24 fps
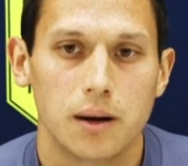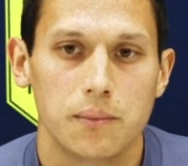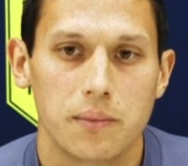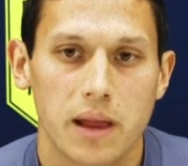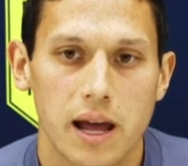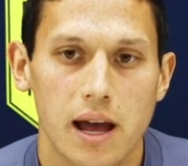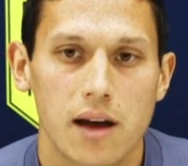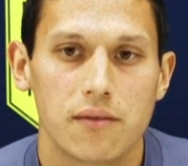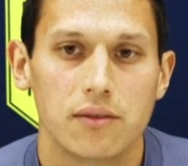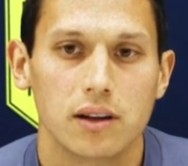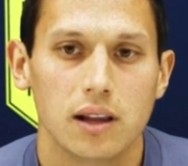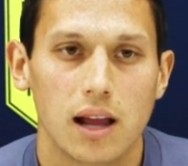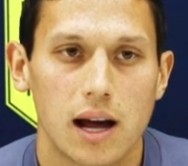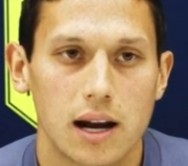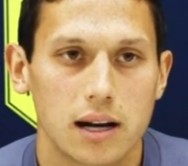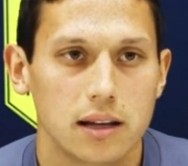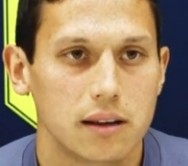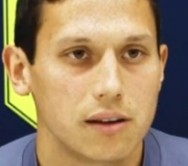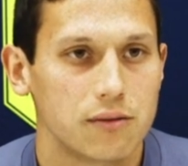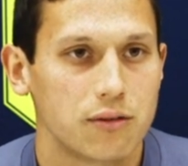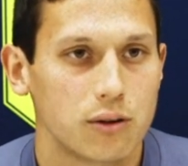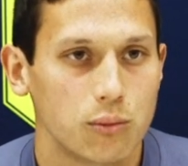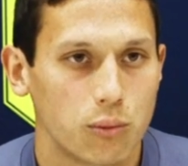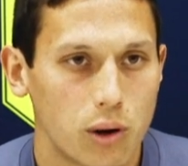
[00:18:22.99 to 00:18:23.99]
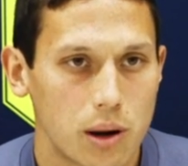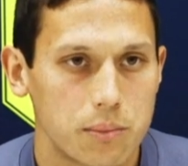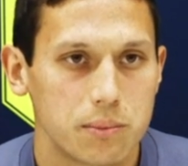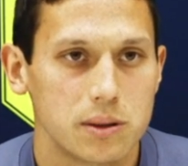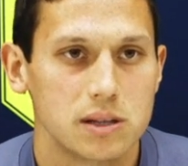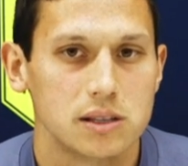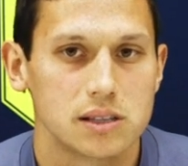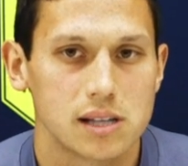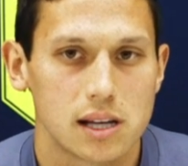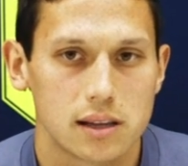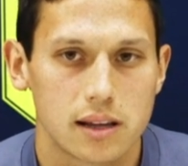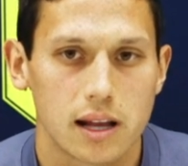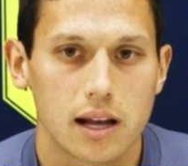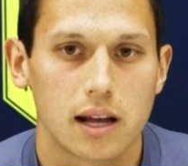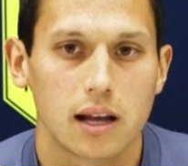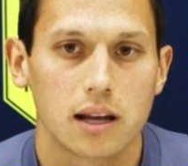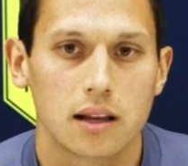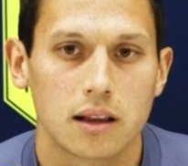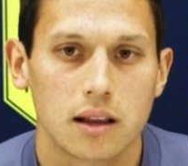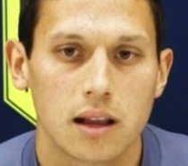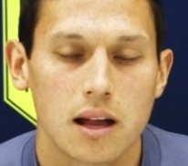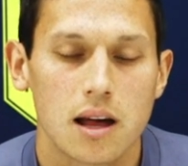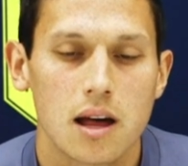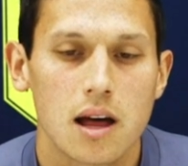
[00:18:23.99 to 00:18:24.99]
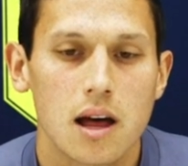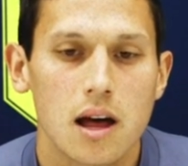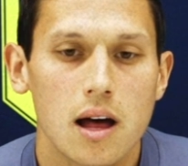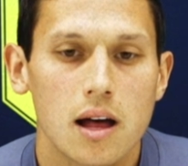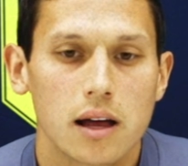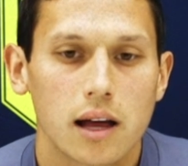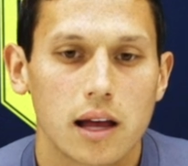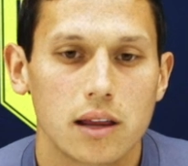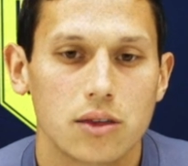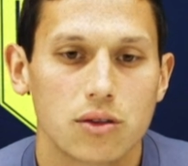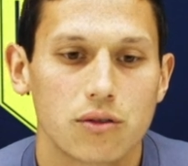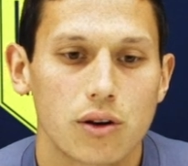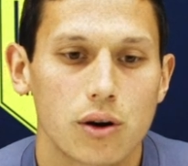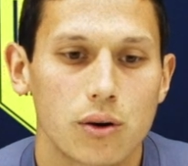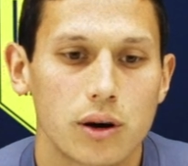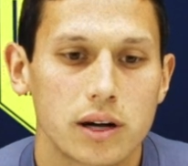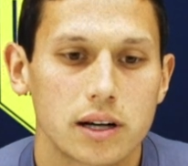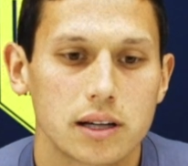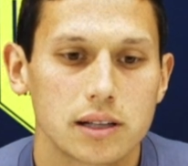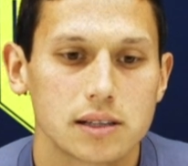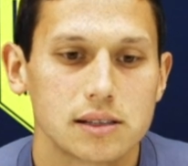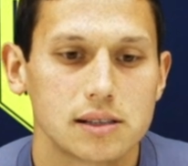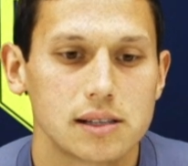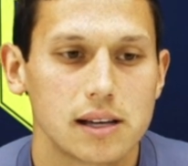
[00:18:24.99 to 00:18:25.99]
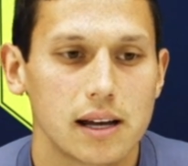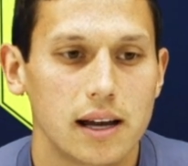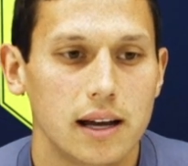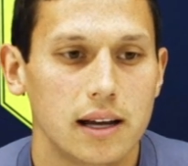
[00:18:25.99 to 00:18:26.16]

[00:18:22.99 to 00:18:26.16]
They have a lot of different weapons that they can throw at us,